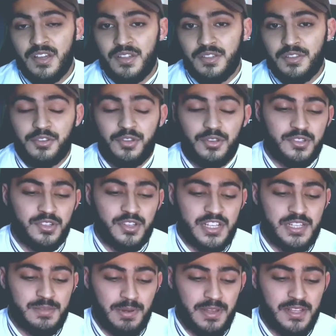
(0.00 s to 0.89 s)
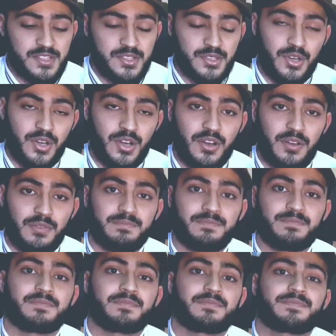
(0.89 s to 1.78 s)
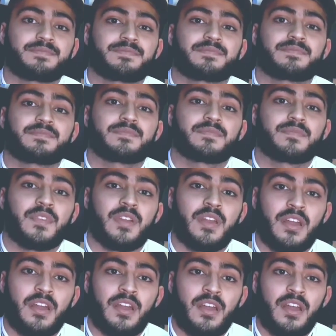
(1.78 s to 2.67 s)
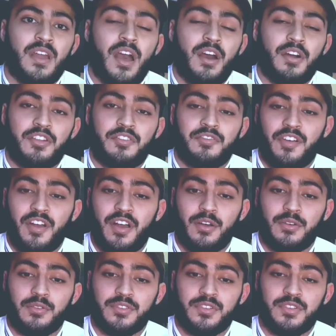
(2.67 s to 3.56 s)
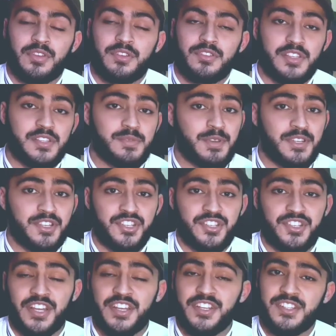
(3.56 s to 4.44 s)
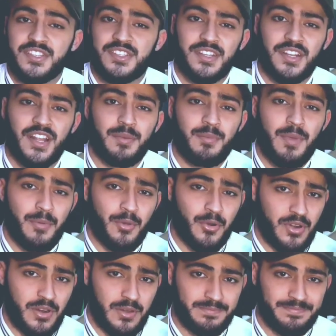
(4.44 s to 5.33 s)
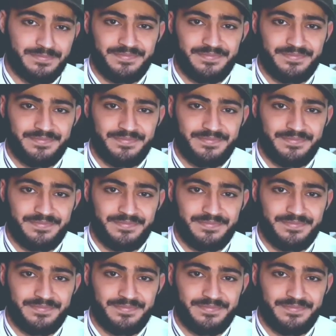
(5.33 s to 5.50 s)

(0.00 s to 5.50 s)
The doctor explains to her how they found suspicious changes in her mammogram,